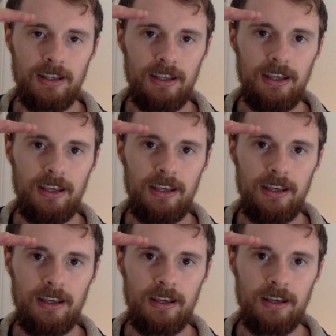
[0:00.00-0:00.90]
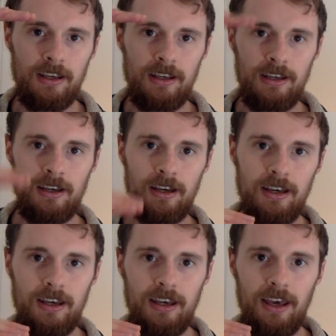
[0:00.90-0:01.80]
E,
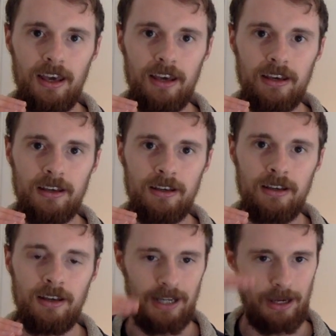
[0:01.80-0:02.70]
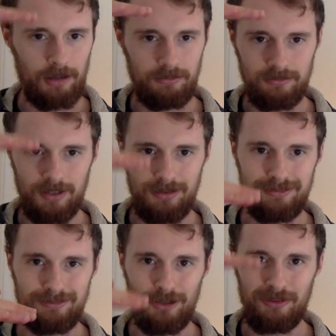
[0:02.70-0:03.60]
I. Now I'm
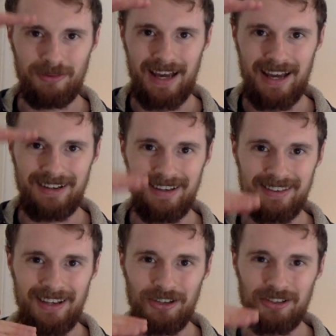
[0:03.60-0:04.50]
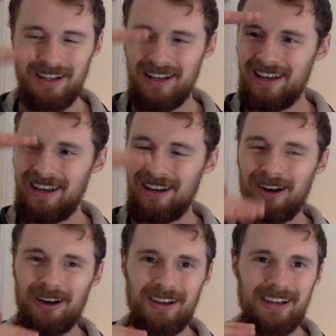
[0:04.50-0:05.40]
moving my hand like this.
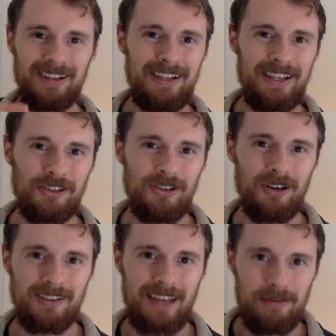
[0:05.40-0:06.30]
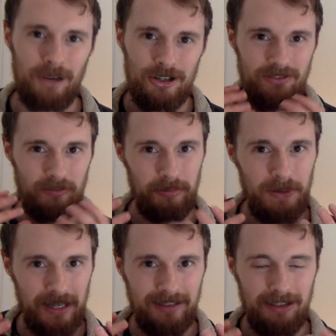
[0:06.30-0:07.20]
Clearly it's not that much of a
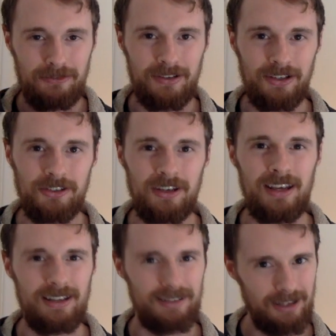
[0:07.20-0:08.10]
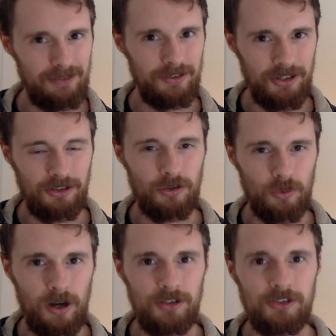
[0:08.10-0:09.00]
big difference. The difference is
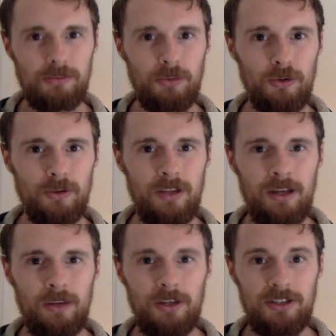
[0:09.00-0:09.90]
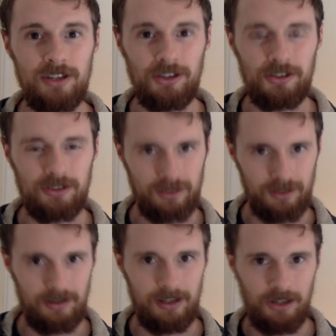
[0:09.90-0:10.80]
quite small, which is
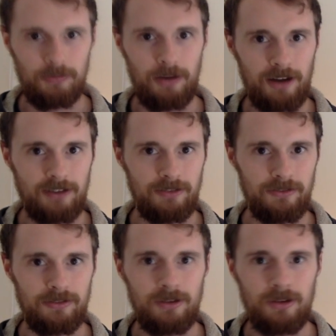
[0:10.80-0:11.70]
part of